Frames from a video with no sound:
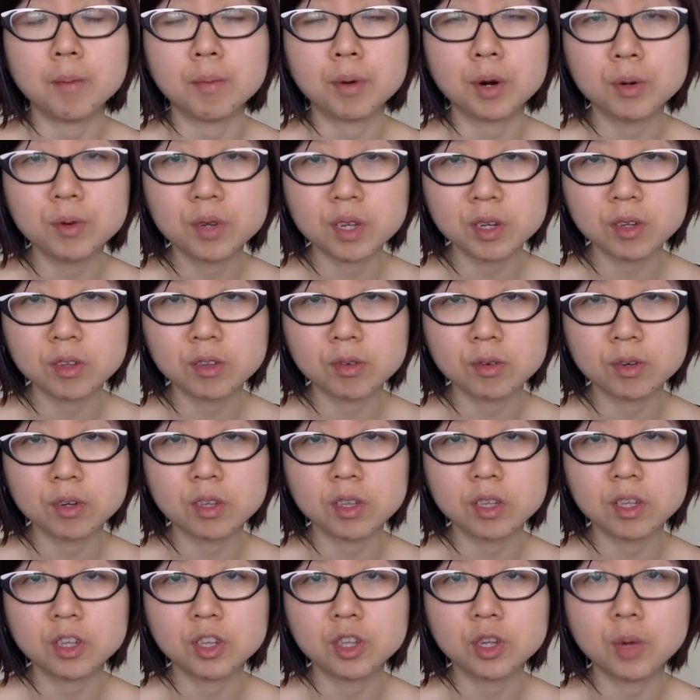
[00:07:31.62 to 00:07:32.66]
protein
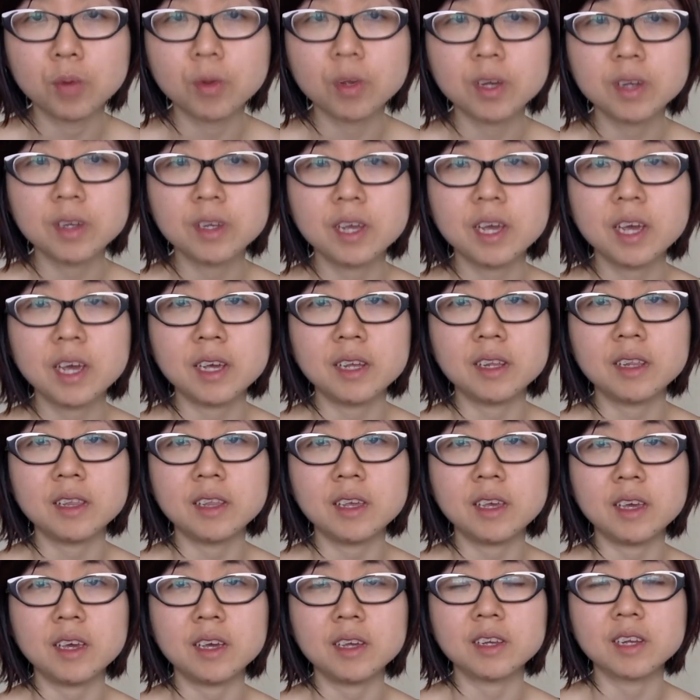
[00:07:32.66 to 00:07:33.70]
sources don't contain the